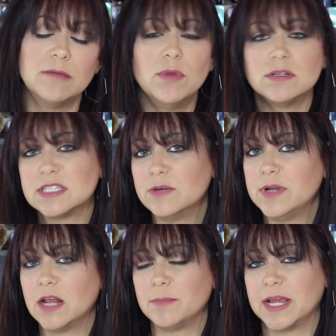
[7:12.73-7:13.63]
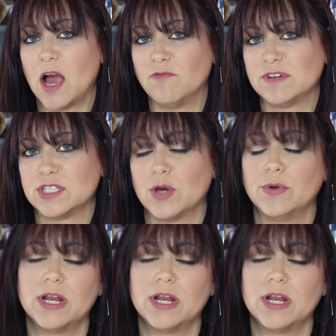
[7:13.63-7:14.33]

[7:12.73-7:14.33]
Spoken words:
mostly went out of my comfort zone,